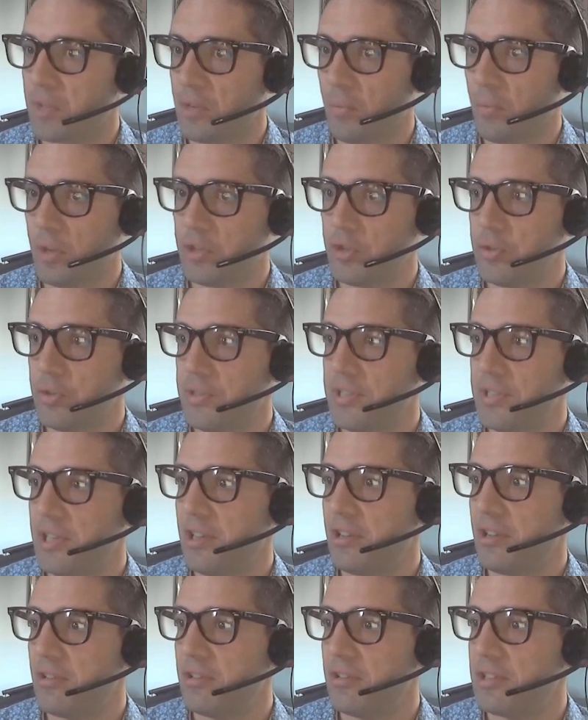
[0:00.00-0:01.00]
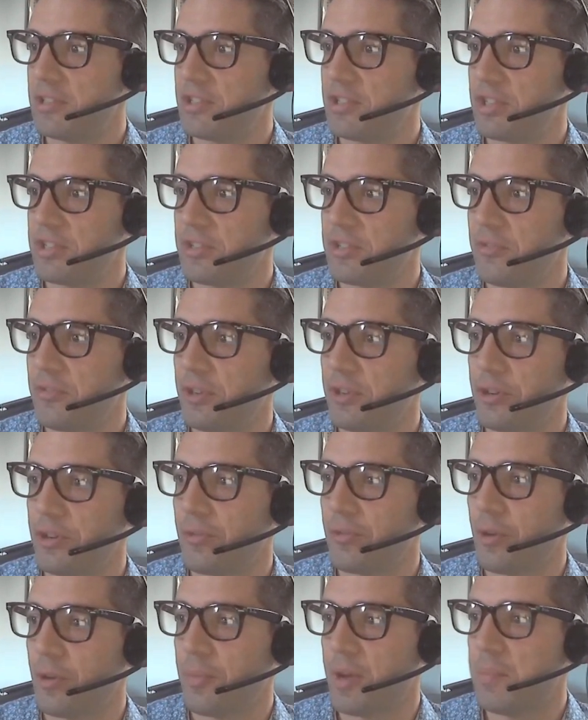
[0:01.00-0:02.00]
What you see here is just a figure
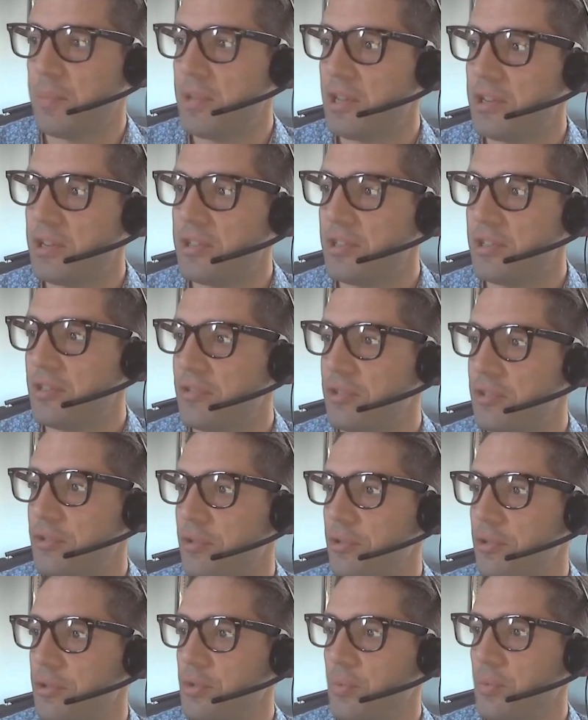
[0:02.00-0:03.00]
from my PhD research,